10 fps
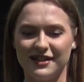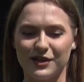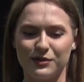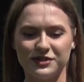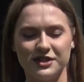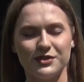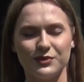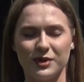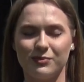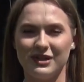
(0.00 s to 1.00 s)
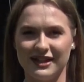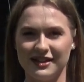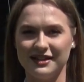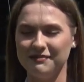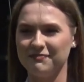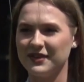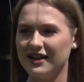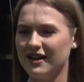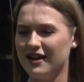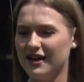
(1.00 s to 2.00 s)
According to my plan,
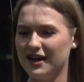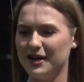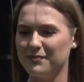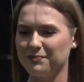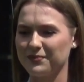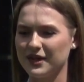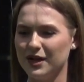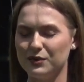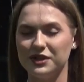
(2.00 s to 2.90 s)
I